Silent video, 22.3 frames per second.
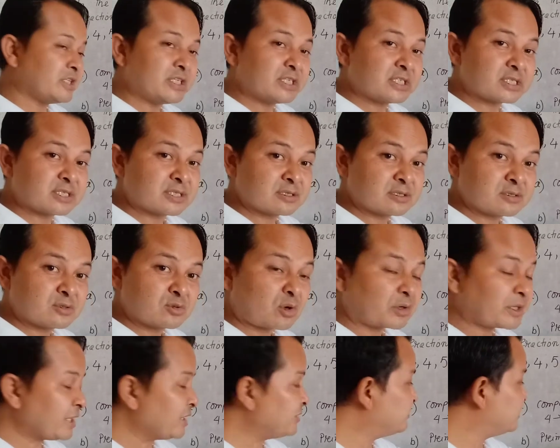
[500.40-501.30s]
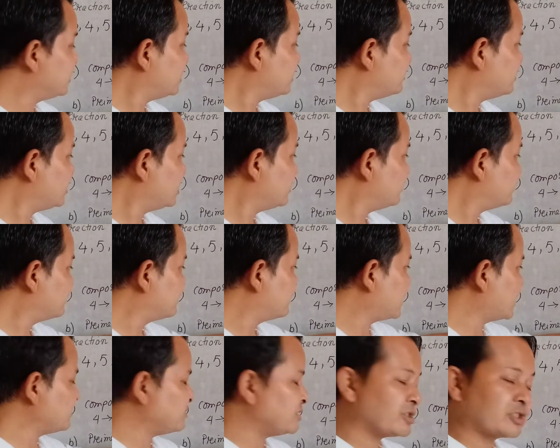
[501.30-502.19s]
is not even number,
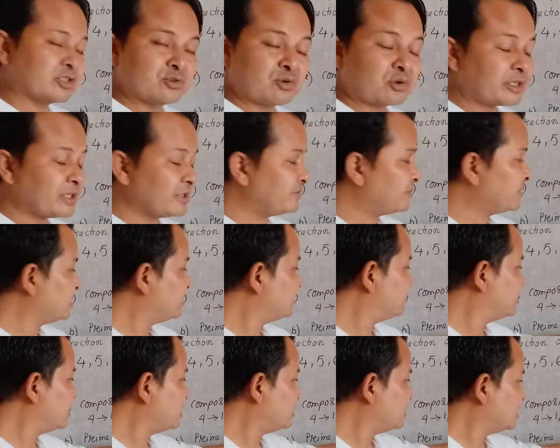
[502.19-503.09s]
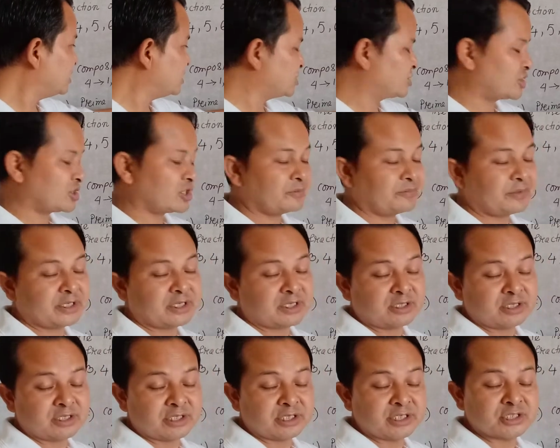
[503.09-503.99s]
5 is not even number, and 7
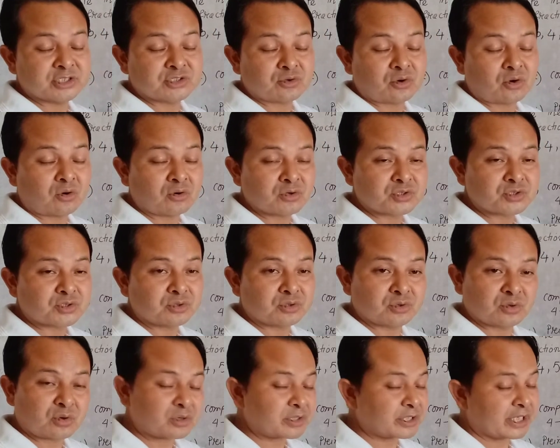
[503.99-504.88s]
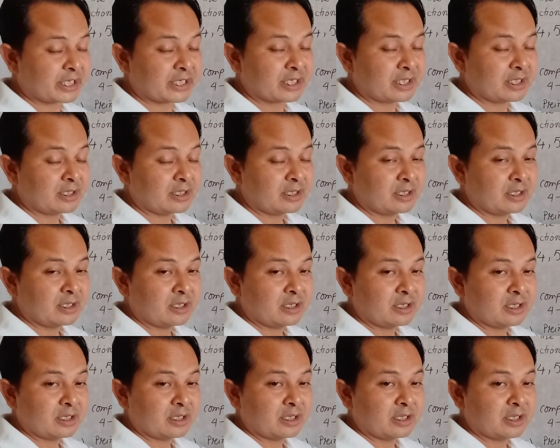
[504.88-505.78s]
is also not an
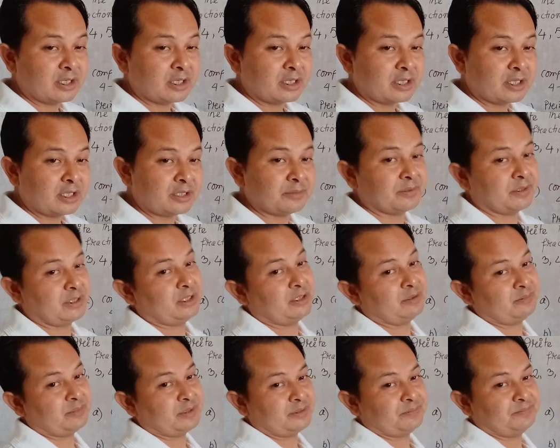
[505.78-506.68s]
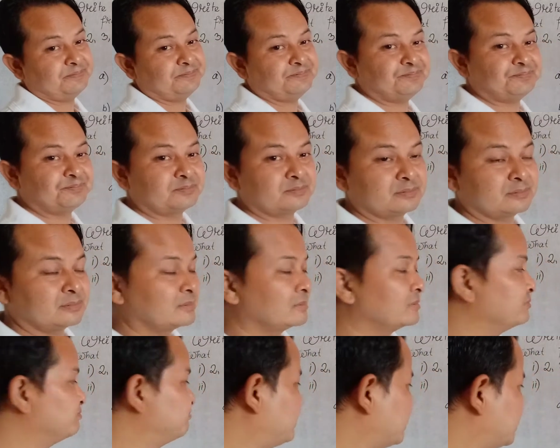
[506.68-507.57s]
even number.
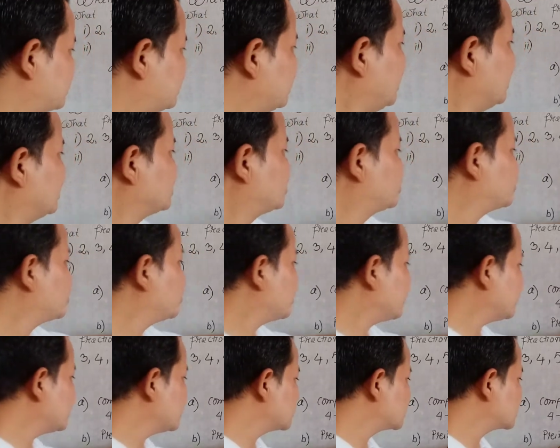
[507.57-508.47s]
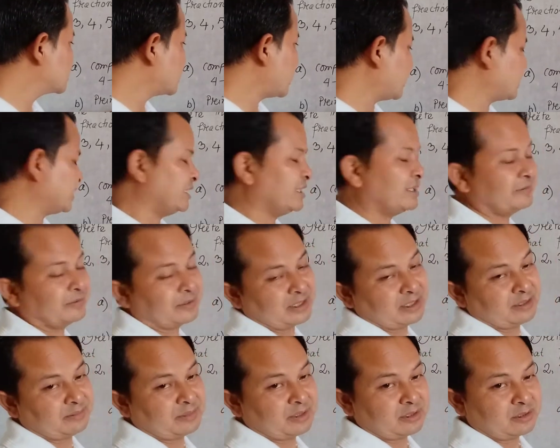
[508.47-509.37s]
But 2 is an even
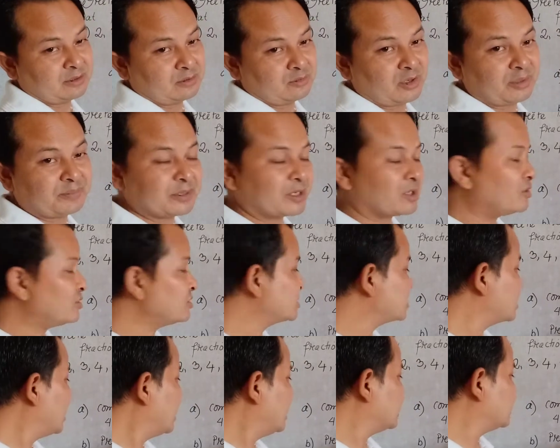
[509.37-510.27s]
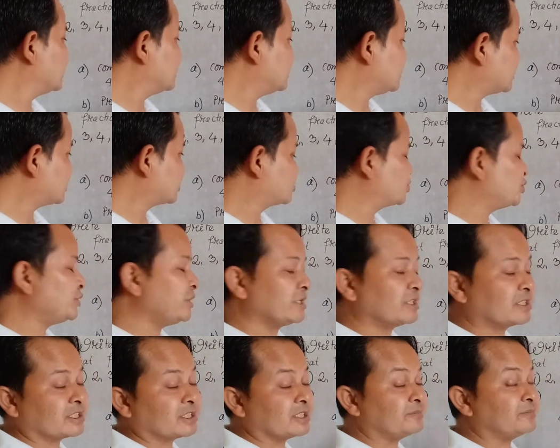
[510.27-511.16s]
number. Why? Because this 2 is
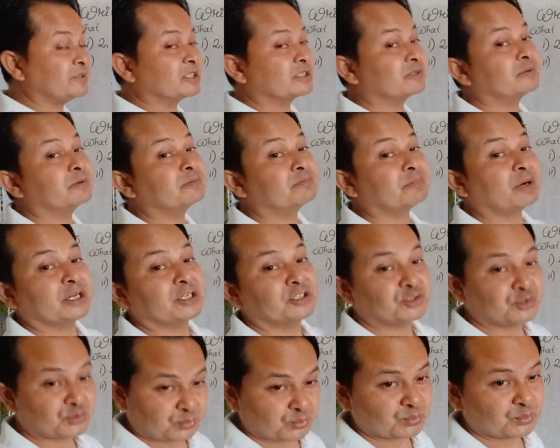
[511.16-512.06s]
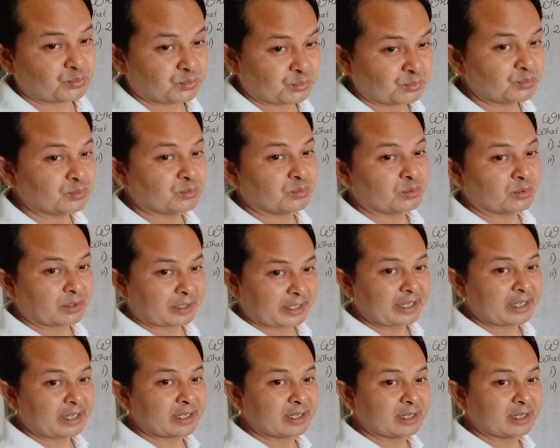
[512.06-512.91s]
divisible by 2. Okay?